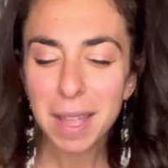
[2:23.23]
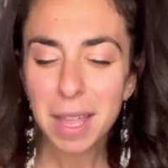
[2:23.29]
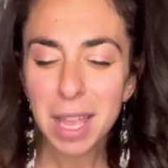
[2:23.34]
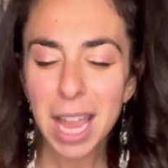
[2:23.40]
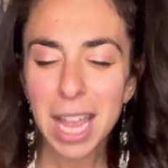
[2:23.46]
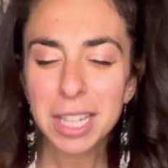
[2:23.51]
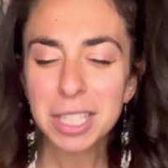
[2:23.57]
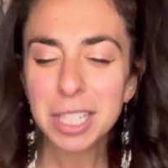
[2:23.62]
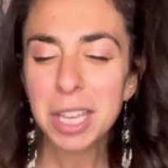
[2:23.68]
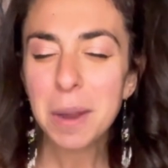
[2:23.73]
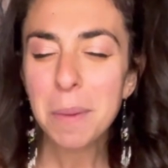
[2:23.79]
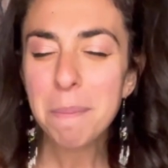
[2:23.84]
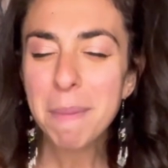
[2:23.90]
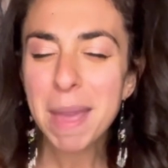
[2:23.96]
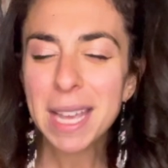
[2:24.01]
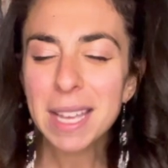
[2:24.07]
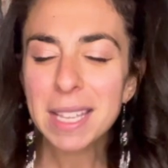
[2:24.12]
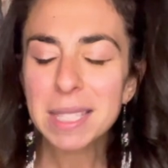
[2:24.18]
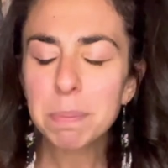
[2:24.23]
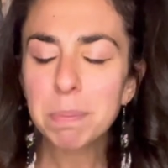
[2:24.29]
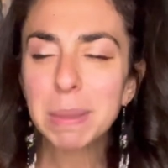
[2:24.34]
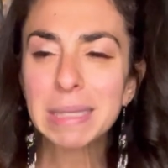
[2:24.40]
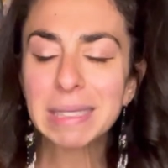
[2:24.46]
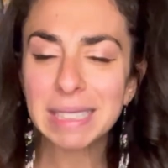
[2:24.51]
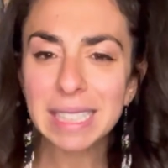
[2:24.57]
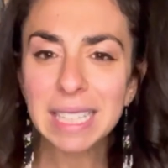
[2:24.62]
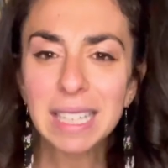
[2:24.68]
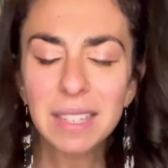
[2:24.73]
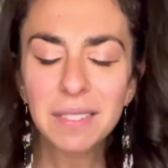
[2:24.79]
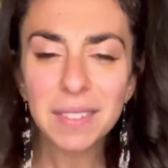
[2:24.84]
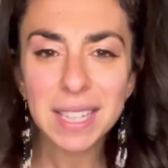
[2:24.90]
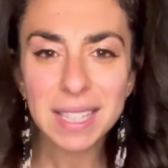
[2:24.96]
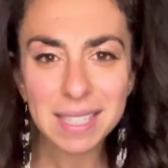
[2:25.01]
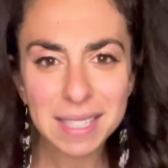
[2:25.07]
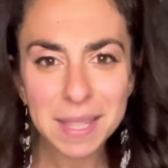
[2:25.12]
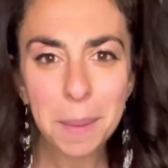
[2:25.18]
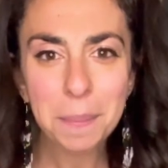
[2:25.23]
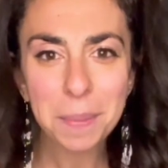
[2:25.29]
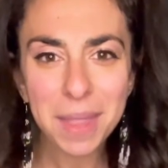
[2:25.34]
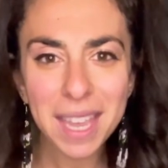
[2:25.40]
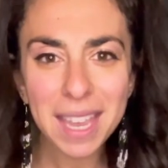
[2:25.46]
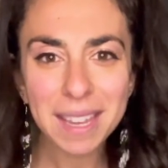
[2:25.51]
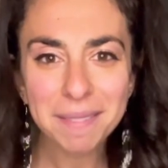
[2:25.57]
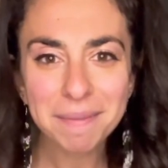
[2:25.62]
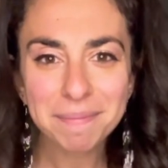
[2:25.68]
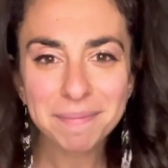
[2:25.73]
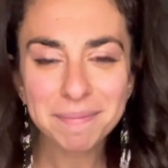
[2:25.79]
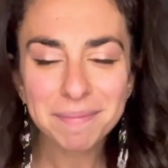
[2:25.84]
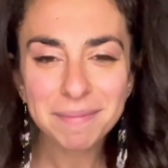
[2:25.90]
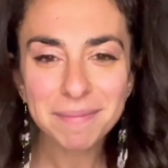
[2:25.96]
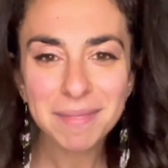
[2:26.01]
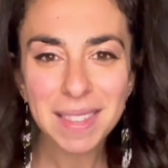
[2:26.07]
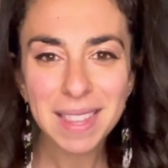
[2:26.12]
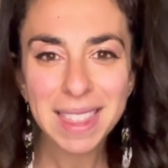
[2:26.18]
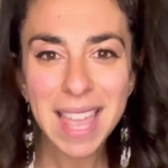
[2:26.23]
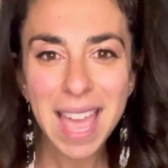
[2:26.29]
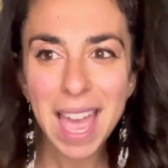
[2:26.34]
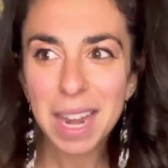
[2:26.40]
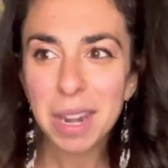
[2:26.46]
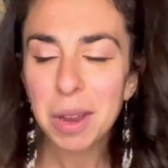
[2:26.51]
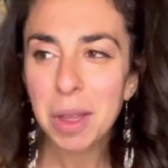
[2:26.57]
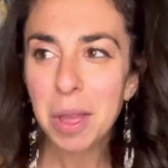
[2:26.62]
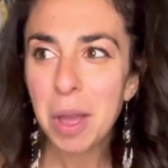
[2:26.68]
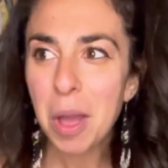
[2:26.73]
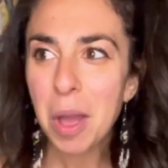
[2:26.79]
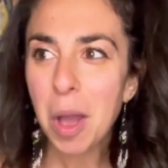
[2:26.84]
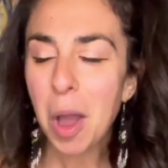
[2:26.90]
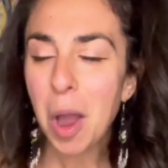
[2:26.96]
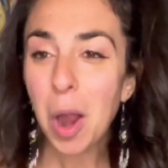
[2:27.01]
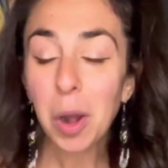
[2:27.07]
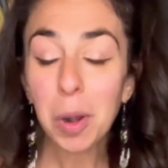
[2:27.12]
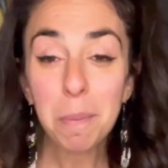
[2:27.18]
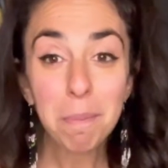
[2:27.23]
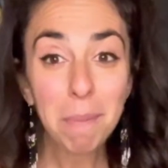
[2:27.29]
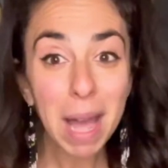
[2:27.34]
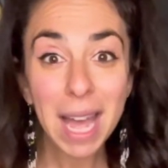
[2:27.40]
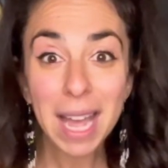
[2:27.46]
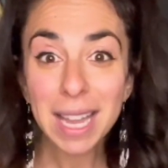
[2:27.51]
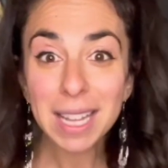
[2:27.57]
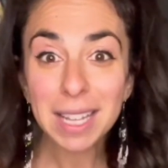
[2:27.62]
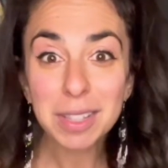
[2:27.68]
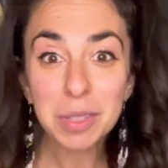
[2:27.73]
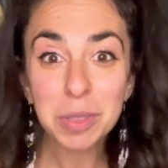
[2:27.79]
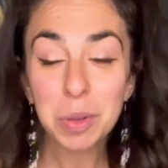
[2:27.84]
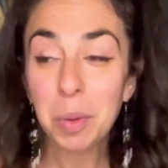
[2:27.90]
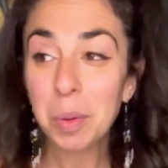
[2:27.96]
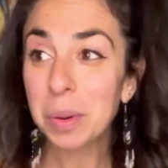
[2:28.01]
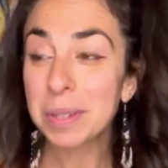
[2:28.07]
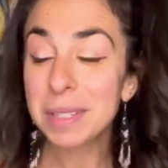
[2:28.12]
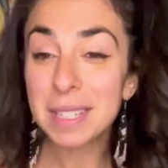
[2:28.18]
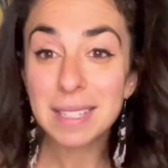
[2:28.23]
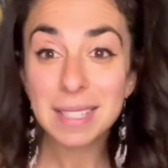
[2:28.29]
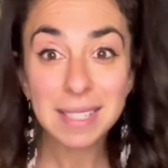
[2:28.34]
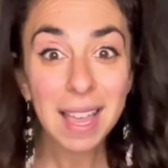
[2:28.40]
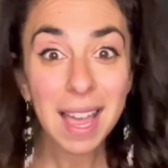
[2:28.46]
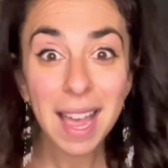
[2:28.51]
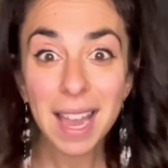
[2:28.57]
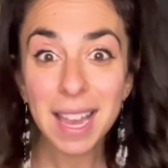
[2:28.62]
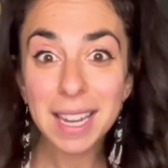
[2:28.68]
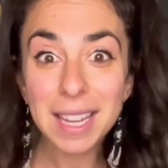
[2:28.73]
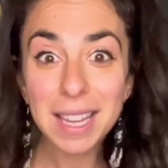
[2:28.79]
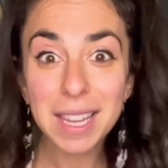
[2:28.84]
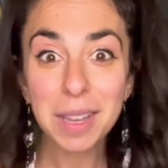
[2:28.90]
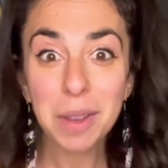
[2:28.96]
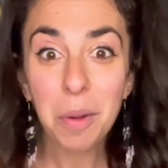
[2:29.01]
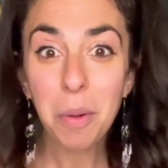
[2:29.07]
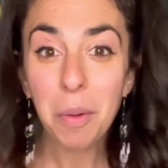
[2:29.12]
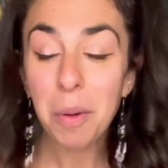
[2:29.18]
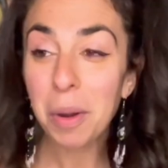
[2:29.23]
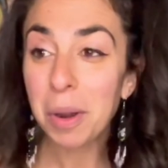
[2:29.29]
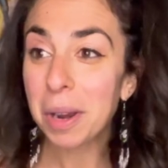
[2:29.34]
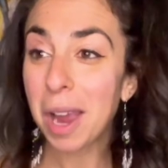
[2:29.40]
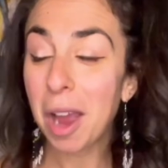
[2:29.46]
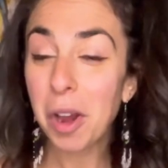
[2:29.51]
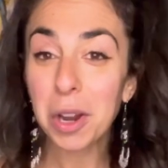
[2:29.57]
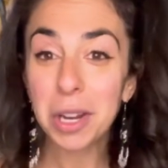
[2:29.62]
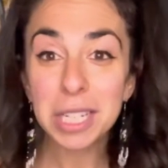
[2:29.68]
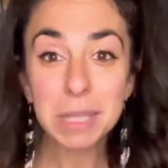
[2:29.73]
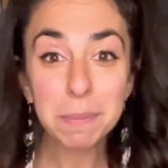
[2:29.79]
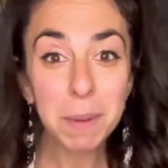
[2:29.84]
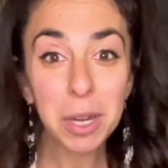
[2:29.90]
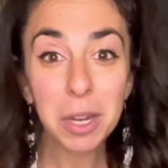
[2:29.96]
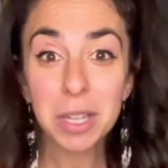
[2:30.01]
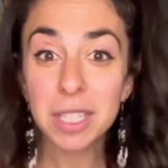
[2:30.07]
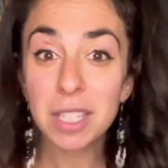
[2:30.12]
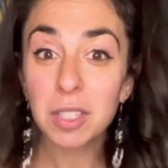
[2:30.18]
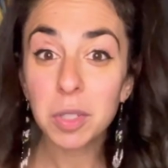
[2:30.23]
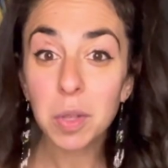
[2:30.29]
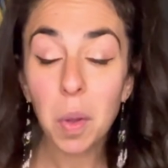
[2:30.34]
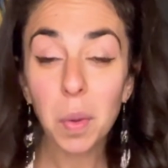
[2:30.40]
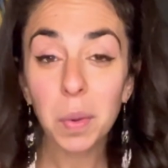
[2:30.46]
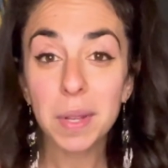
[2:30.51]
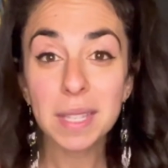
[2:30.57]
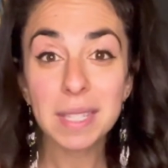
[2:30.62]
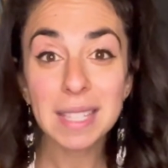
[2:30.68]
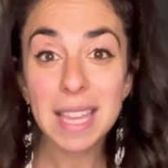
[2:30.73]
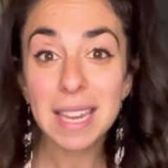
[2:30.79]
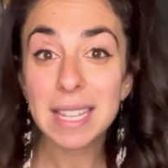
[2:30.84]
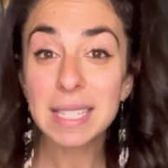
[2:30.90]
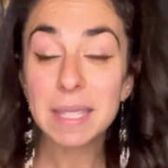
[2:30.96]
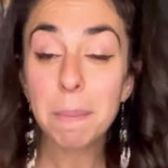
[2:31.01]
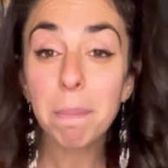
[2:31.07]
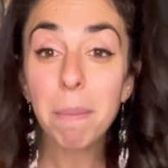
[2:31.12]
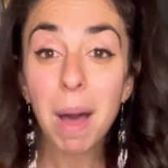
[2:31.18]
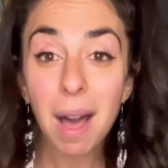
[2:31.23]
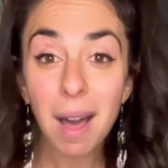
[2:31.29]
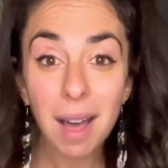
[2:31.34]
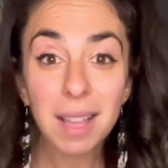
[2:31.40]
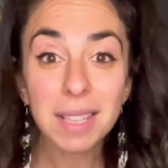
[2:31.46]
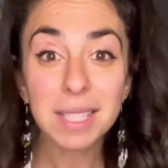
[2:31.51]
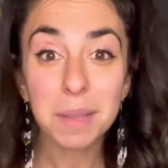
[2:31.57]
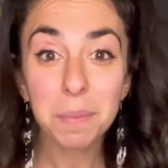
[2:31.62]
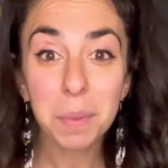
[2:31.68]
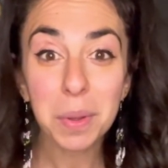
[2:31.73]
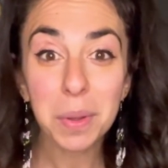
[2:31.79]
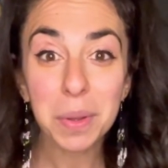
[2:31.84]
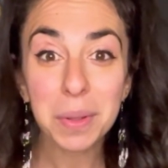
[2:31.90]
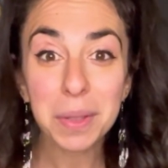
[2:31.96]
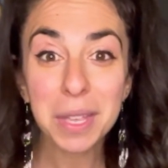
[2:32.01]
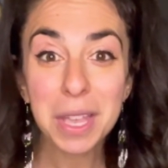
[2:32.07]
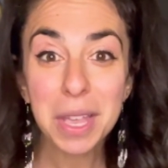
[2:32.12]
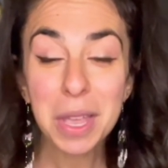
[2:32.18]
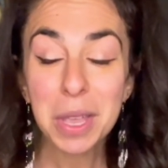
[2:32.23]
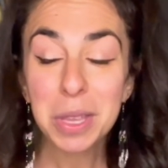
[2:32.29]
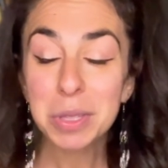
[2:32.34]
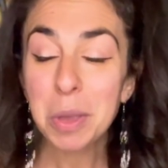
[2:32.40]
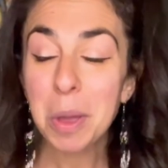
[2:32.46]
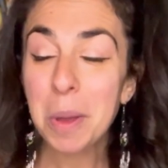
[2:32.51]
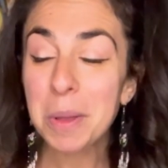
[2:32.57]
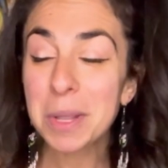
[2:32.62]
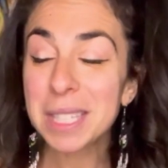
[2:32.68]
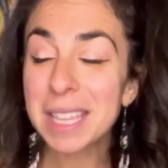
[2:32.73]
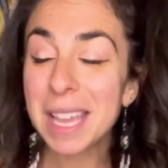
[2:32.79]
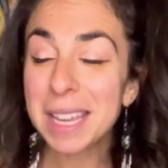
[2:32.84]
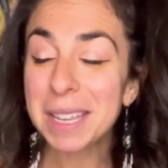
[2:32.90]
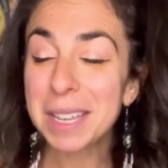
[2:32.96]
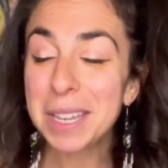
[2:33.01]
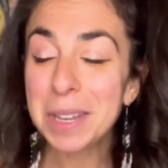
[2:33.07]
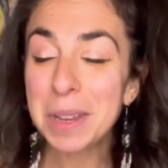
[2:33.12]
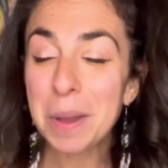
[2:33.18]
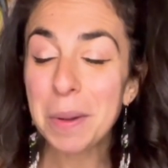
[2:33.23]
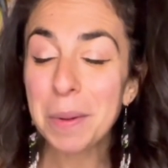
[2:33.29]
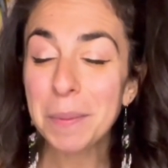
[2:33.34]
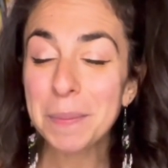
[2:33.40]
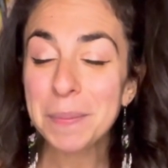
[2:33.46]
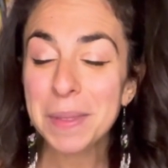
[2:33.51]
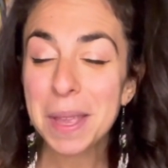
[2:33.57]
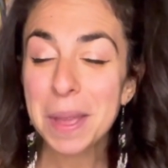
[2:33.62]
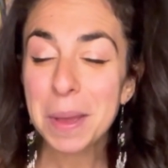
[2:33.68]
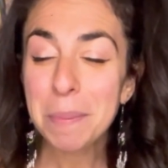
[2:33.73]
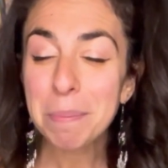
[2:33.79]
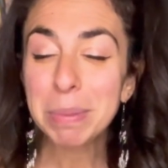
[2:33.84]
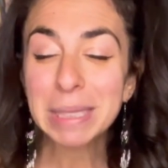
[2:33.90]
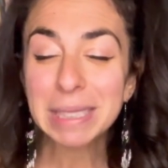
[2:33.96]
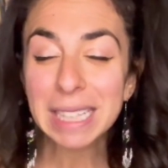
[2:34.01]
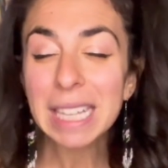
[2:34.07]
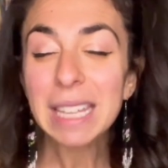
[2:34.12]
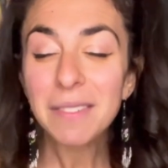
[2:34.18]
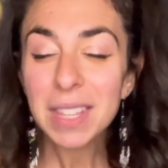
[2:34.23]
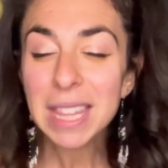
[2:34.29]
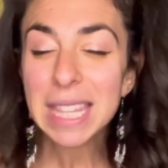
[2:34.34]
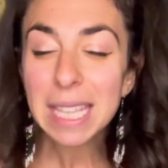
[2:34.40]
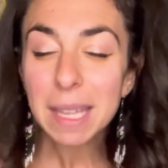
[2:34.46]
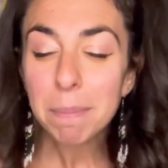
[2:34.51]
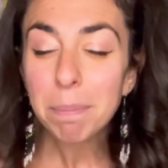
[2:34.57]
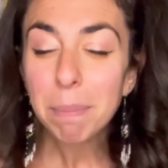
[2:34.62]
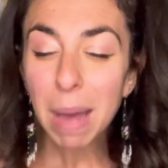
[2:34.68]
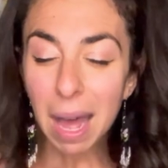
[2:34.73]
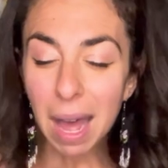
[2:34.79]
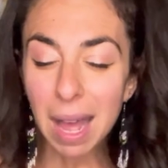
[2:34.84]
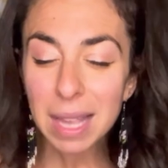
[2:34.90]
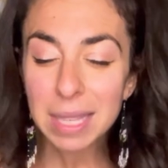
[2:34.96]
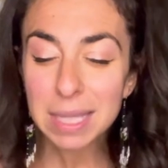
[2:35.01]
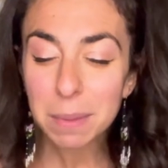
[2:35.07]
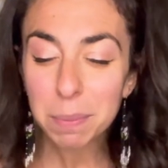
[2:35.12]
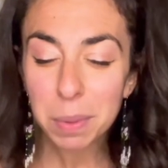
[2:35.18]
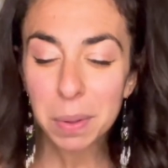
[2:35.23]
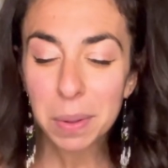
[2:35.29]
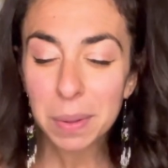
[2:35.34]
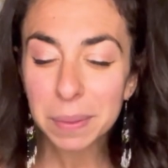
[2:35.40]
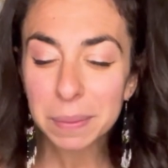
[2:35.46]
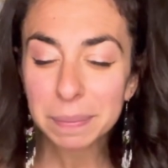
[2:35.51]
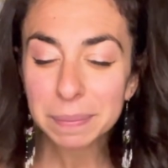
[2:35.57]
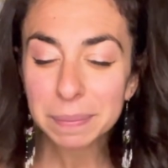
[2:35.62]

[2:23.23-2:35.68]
It's going to make us believe in something that our minds or society or our experiences told us that is impossible. So it's like, believe in the impossible.